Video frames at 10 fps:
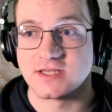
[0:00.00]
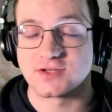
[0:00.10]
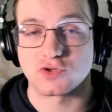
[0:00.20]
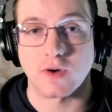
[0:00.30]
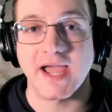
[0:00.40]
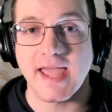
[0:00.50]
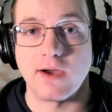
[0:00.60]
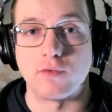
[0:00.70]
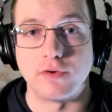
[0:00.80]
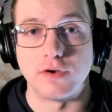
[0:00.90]
try
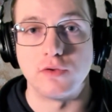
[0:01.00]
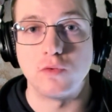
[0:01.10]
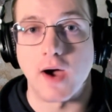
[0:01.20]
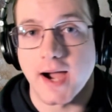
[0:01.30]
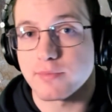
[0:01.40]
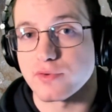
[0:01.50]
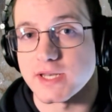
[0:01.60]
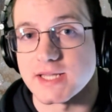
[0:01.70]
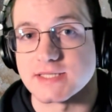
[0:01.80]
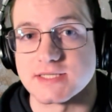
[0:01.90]
out new
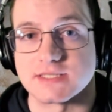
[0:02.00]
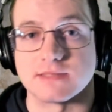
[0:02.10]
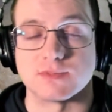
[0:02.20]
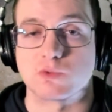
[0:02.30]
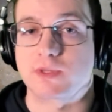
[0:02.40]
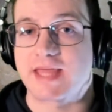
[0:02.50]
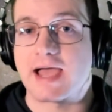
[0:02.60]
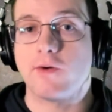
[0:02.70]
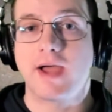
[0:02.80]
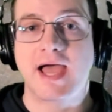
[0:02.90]
operating systems
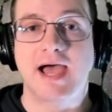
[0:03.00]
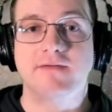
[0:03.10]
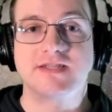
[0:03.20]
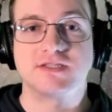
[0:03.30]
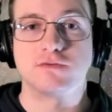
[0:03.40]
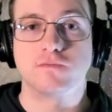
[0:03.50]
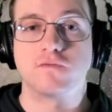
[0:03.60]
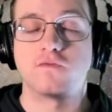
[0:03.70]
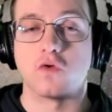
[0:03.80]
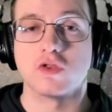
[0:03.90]
without having to
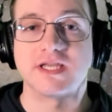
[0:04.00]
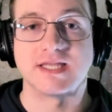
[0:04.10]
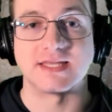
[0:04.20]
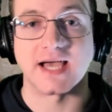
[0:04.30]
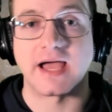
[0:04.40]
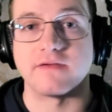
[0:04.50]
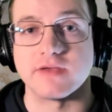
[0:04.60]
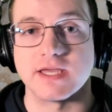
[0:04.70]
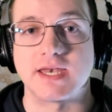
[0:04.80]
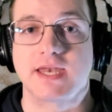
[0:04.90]
fully dive
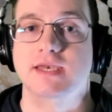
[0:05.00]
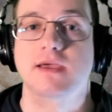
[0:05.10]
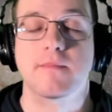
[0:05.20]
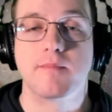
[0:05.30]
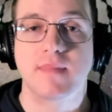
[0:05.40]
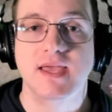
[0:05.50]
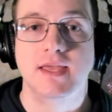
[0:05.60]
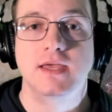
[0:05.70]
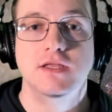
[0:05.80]
in and commit